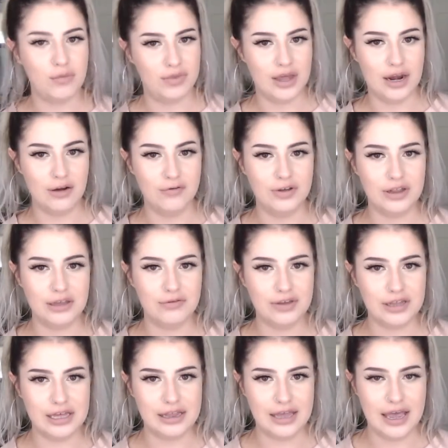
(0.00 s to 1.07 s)
that I
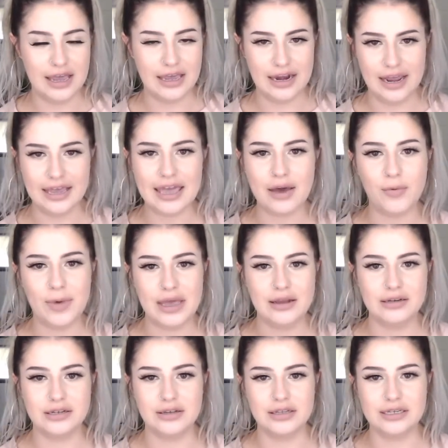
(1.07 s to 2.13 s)
really like and I can't wait
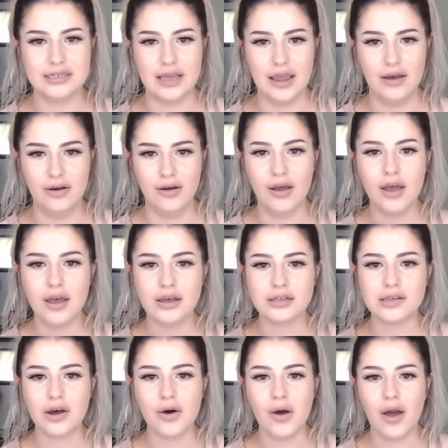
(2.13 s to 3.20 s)
until the sale,
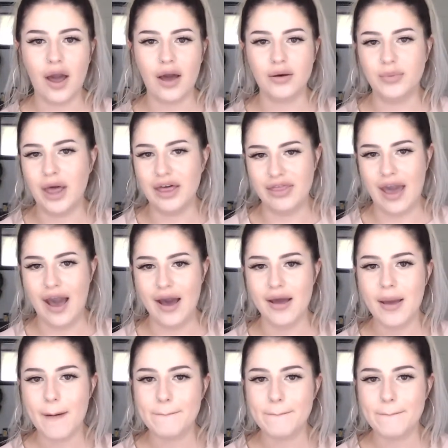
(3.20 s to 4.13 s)
so I'll buy that.